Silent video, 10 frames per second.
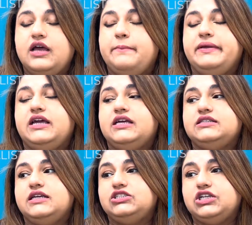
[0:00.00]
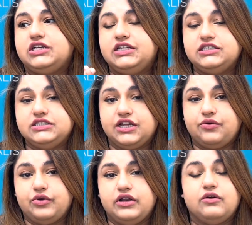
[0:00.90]
because injecting
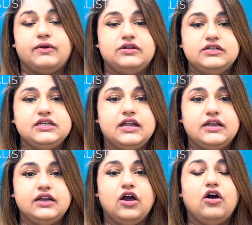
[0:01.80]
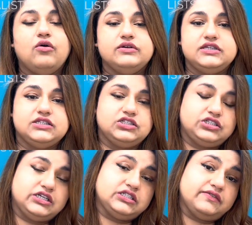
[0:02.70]
steroid around a tendon always has a
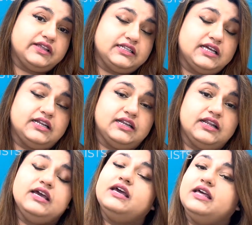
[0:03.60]
chance of that tendon